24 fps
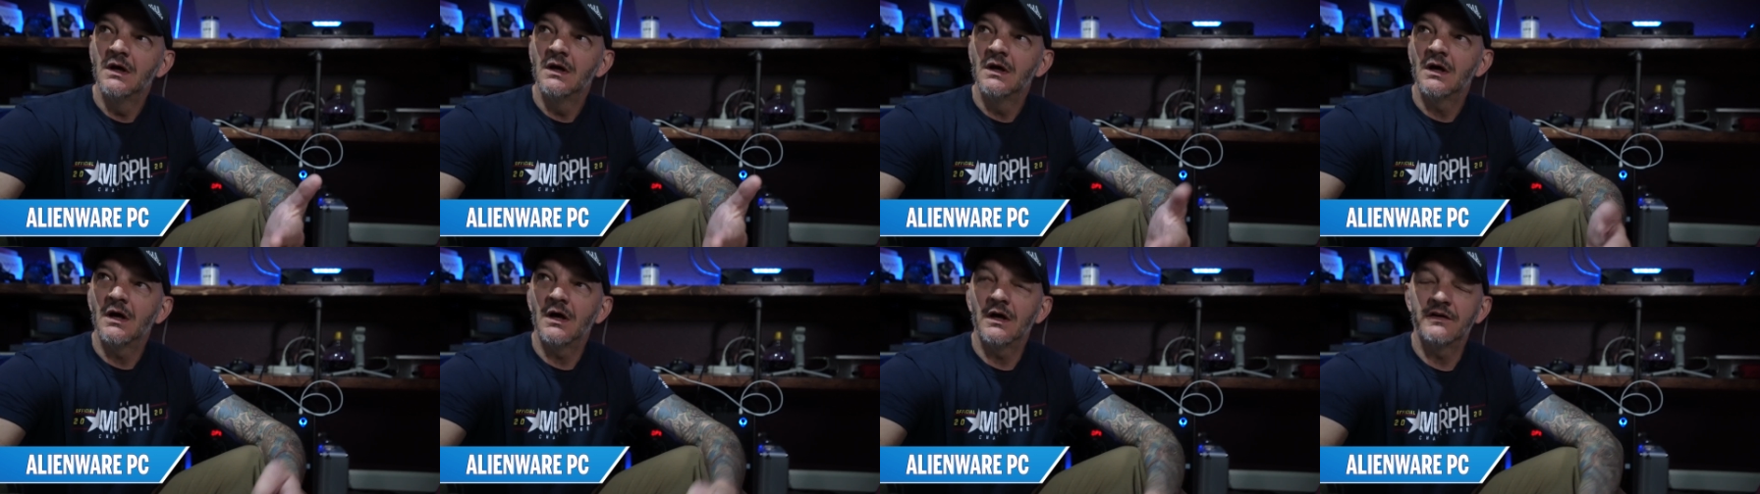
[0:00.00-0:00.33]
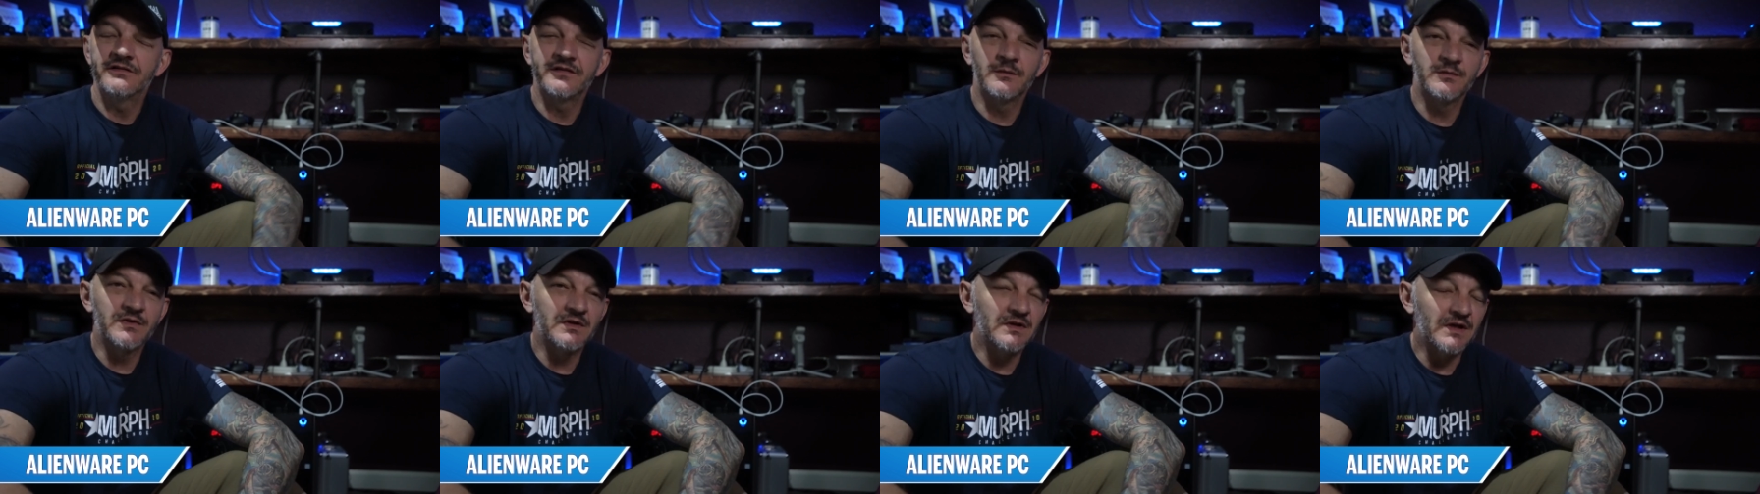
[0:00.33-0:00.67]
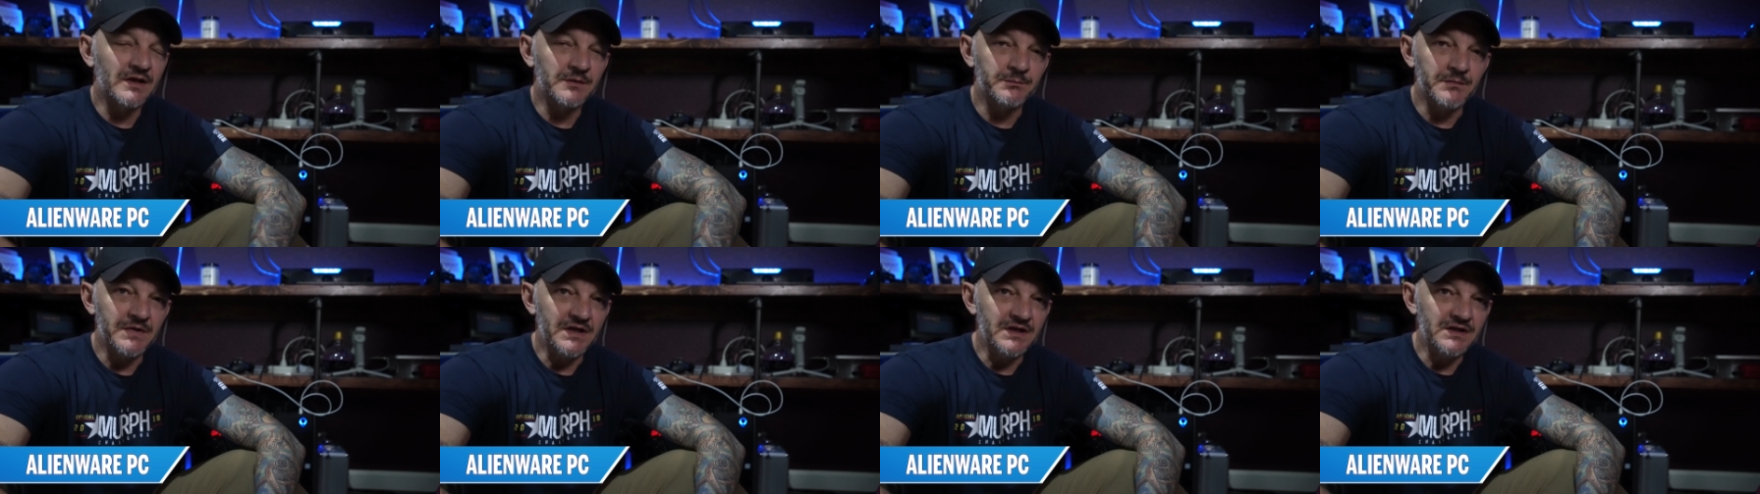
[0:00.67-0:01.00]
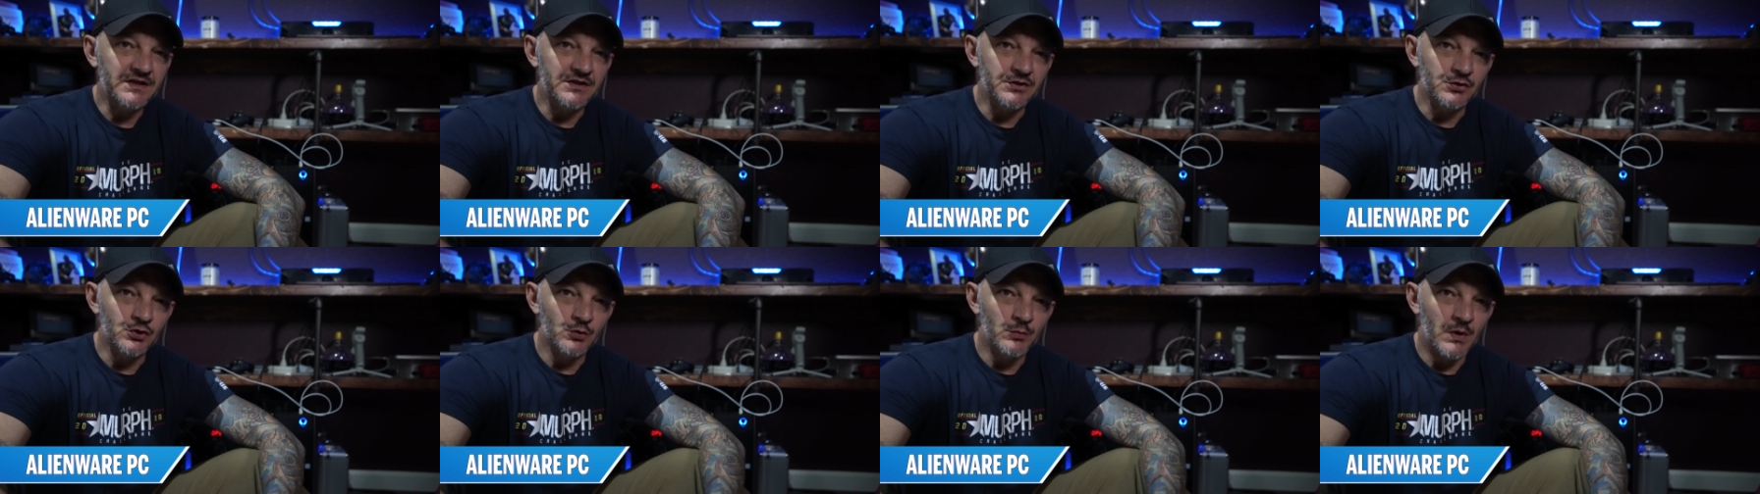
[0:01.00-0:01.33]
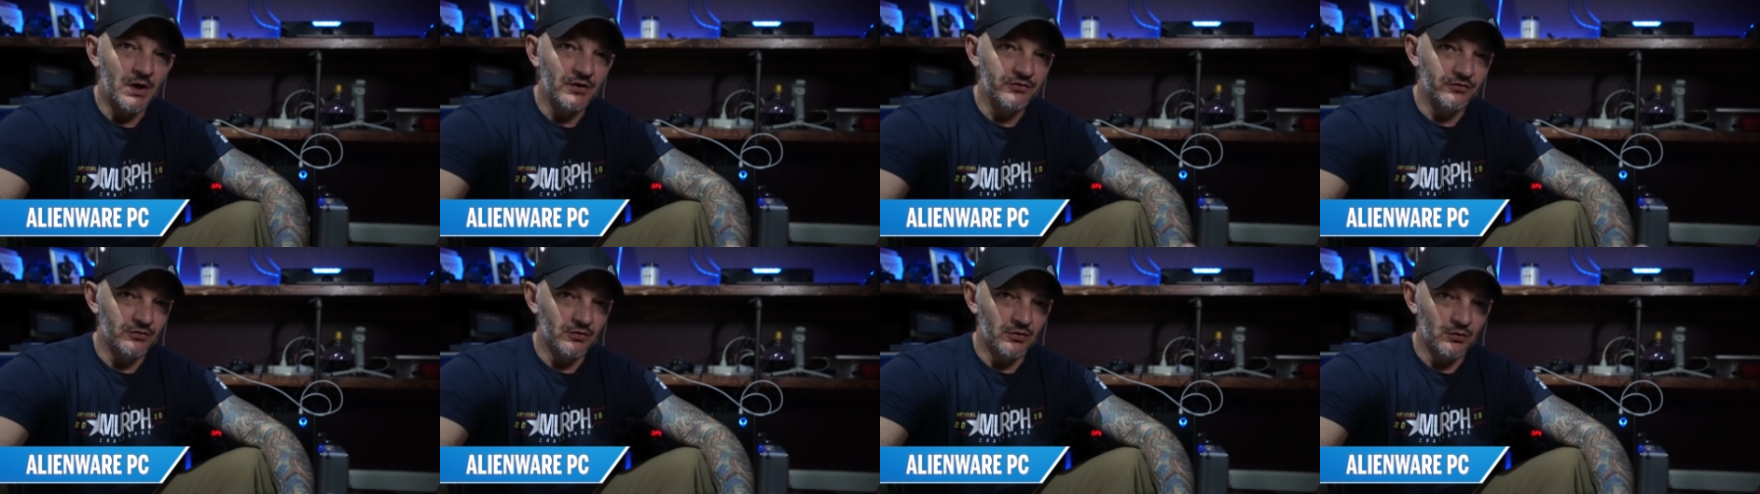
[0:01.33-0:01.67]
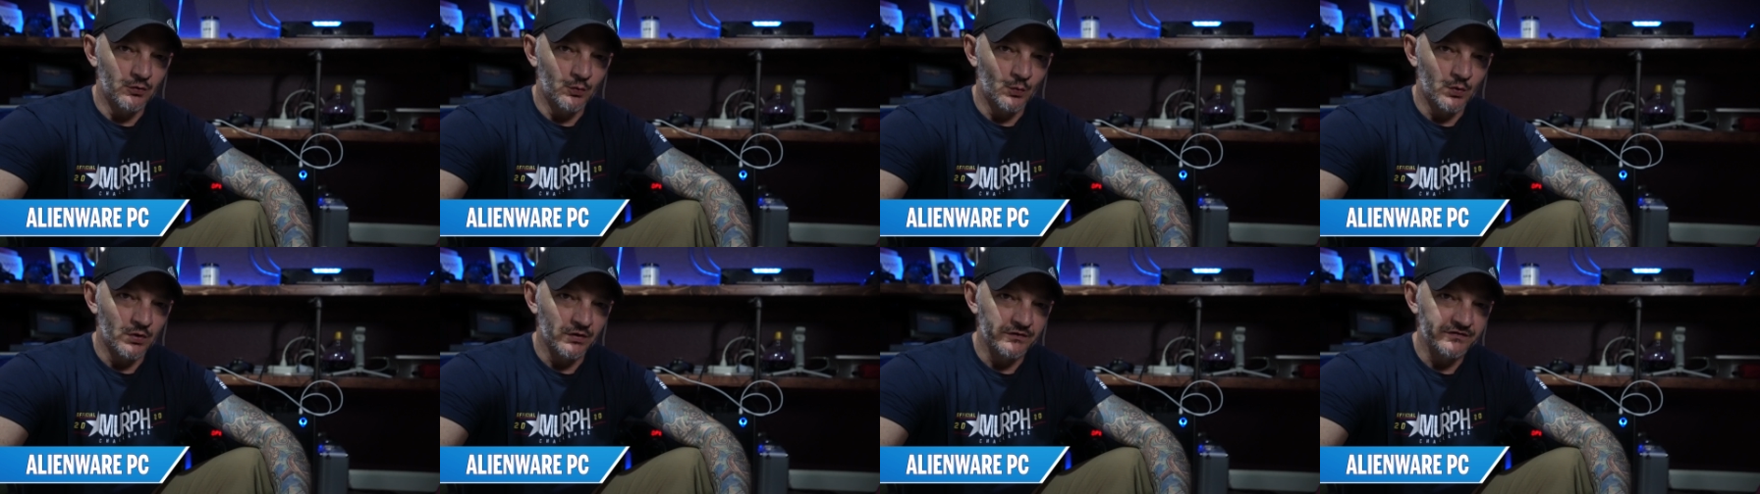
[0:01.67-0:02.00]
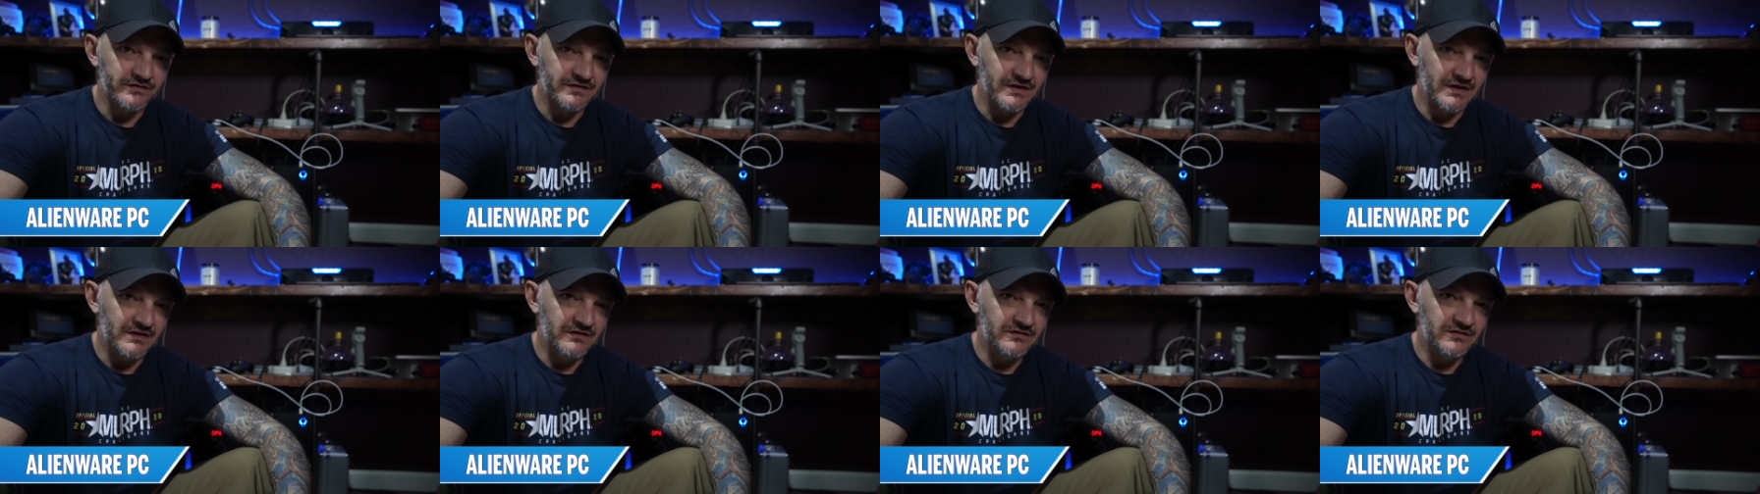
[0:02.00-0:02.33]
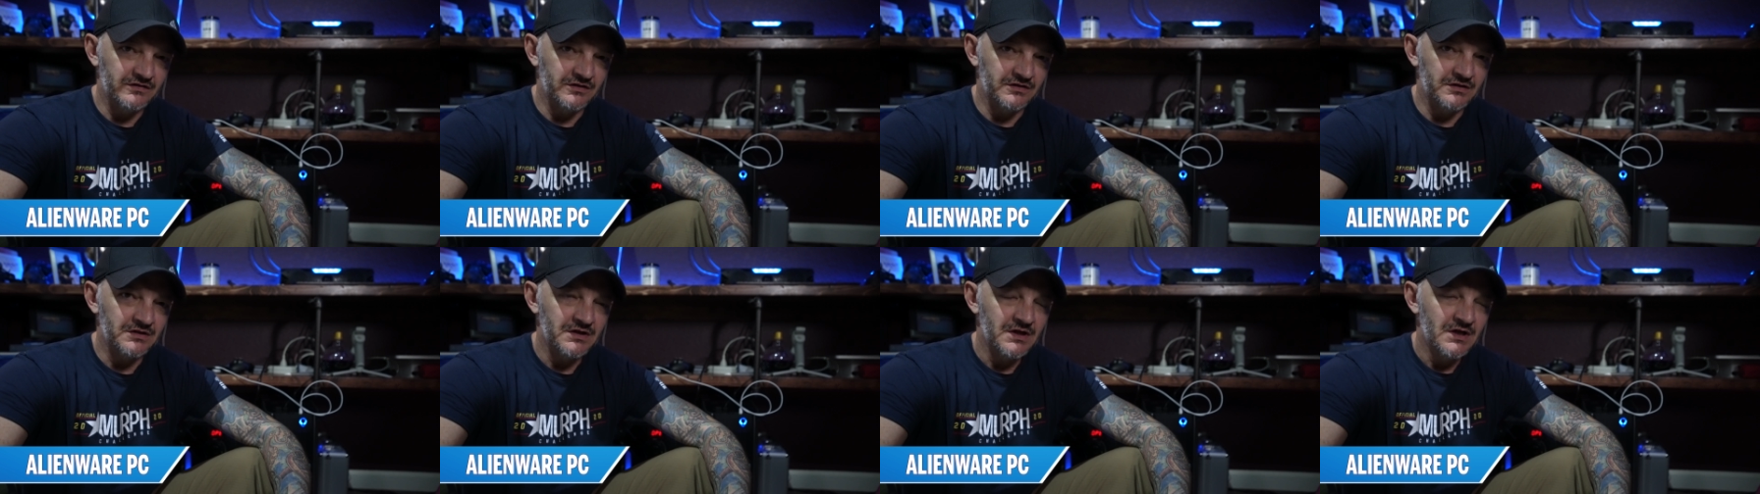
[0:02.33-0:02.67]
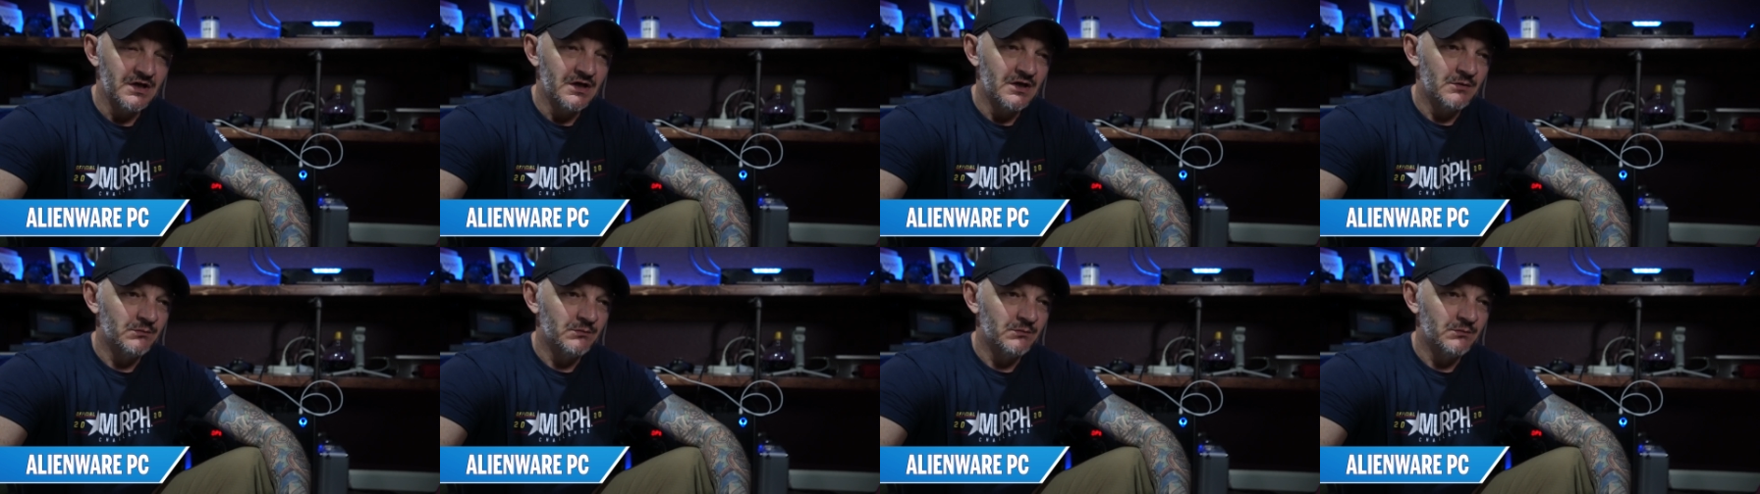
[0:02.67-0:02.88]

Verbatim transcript: uh, something like Minikube on your own workstation,